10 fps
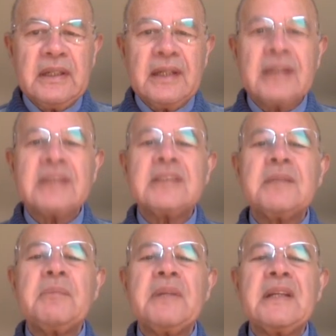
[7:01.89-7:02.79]
He
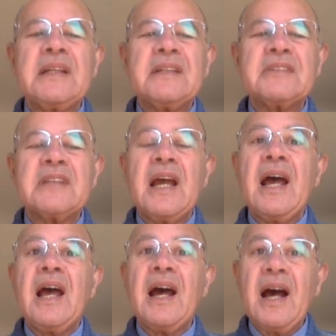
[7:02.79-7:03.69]
simply gives
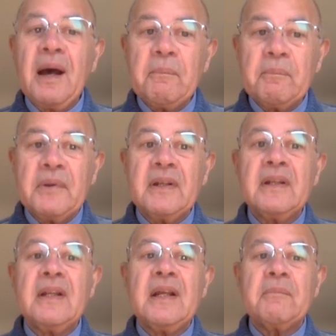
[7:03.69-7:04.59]
a humble
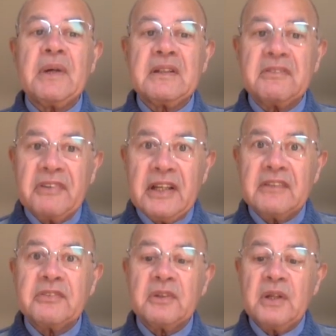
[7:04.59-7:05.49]
but
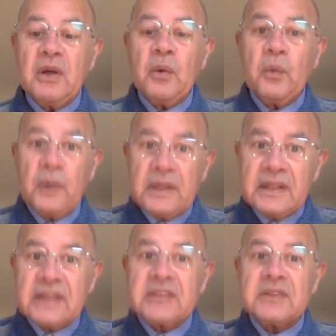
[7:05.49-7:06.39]
faithful
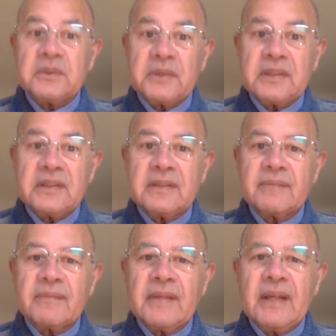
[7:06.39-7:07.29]
witness to it.
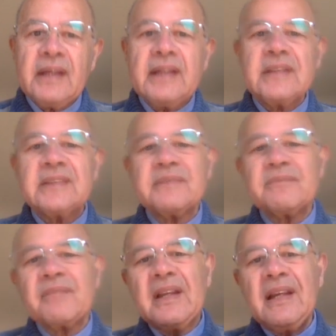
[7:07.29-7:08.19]
He is
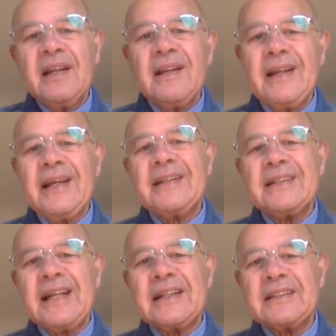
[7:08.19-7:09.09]
like
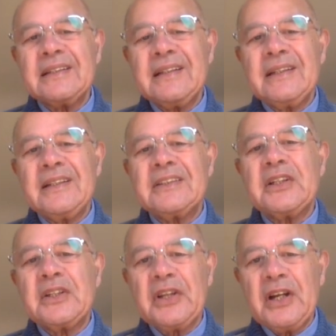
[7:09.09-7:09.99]
that
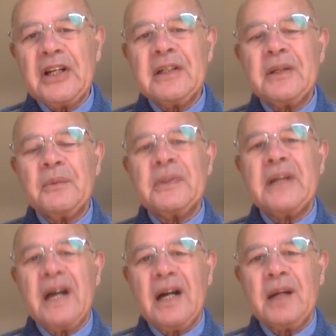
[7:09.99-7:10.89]
little girl with the
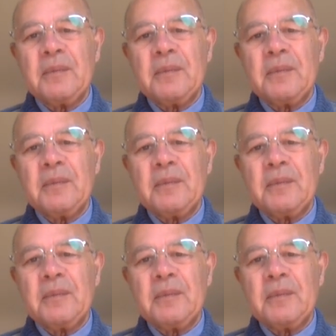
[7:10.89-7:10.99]
harp.